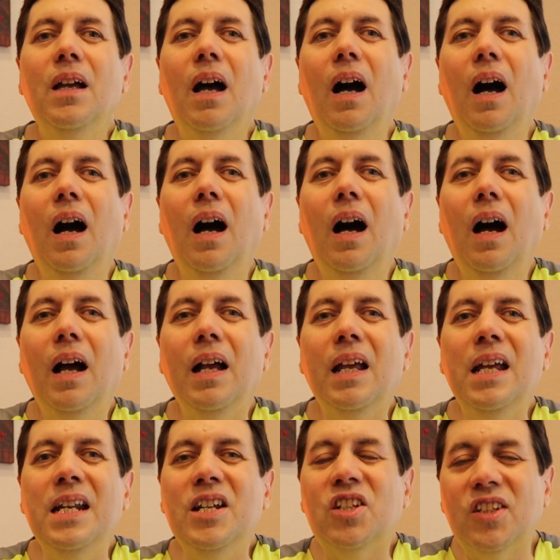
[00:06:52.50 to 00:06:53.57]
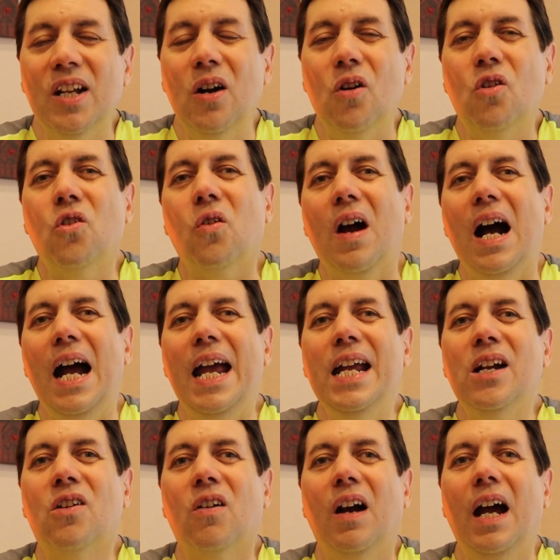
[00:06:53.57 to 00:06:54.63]
And he's still
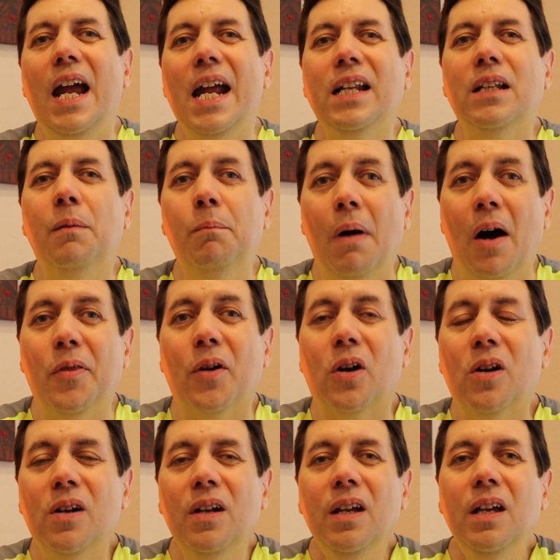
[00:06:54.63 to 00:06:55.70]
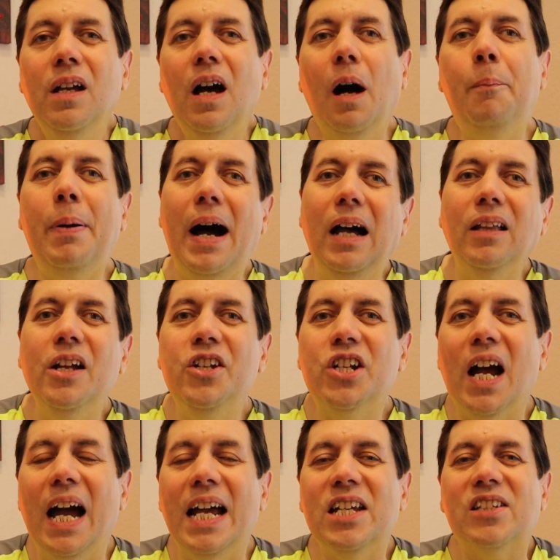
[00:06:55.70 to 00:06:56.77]
crying. The mother
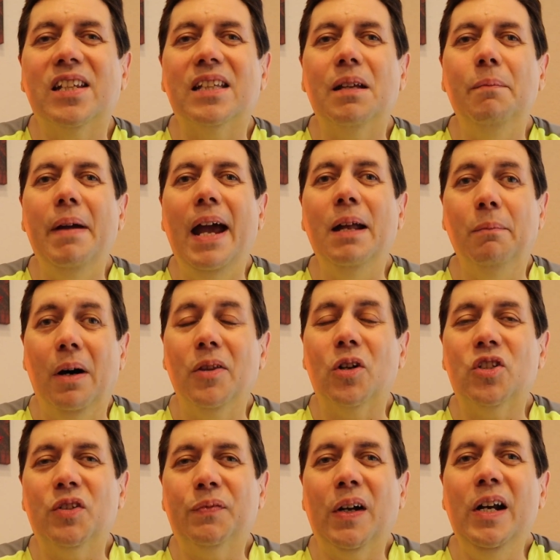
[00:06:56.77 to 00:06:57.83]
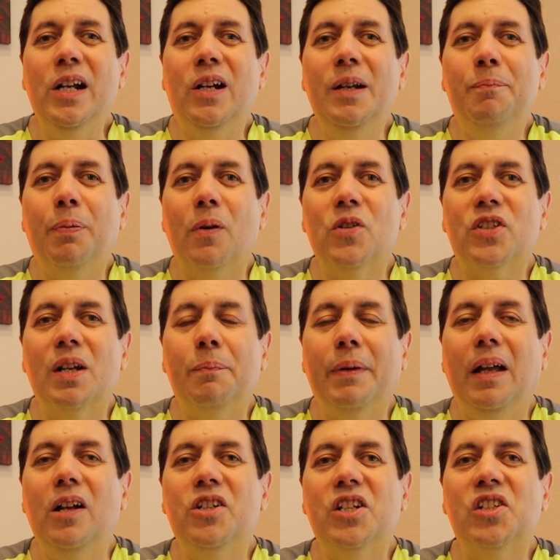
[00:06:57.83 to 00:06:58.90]
apologized to the man. Mother's a very good person.
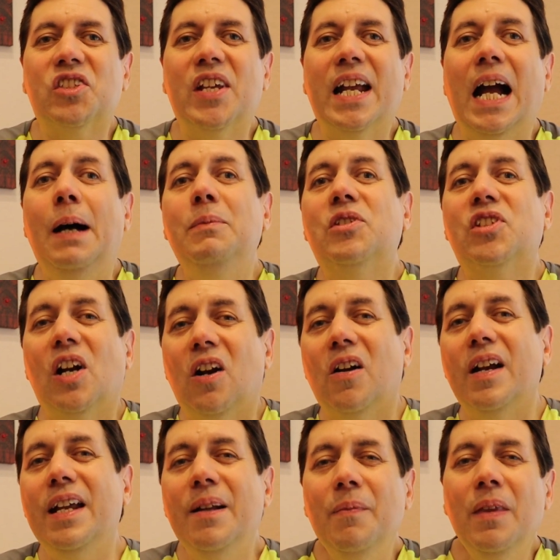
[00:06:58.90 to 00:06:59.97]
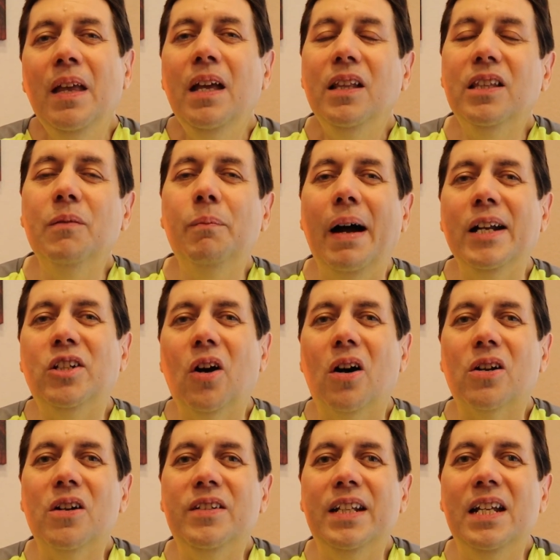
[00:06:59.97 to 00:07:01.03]
Apologized, saying, I'm sorry that my
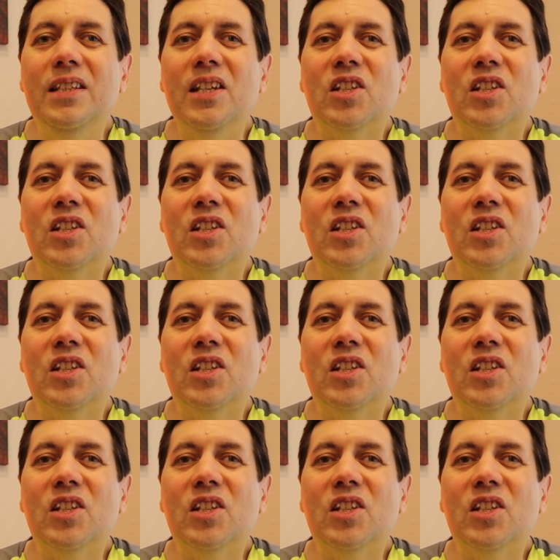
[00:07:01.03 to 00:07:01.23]
daughter did